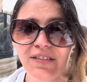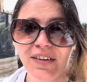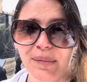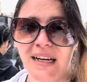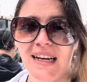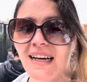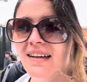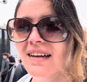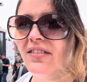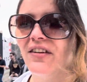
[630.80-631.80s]

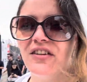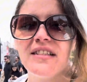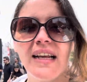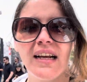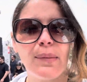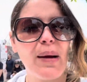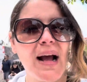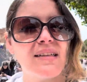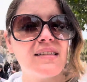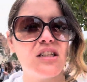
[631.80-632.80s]
Familia. There's like a
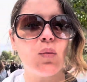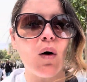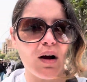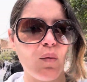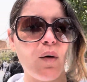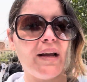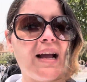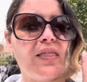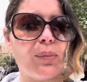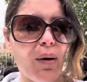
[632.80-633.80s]
passage walkway
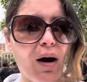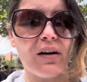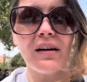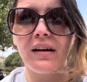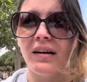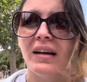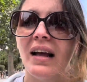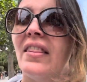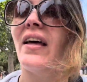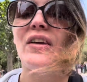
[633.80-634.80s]
and the park
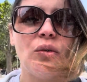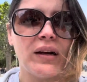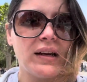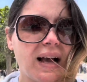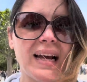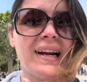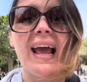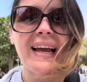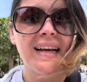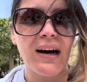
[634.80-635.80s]
that you can kind of
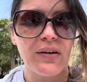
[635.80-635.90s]
hang out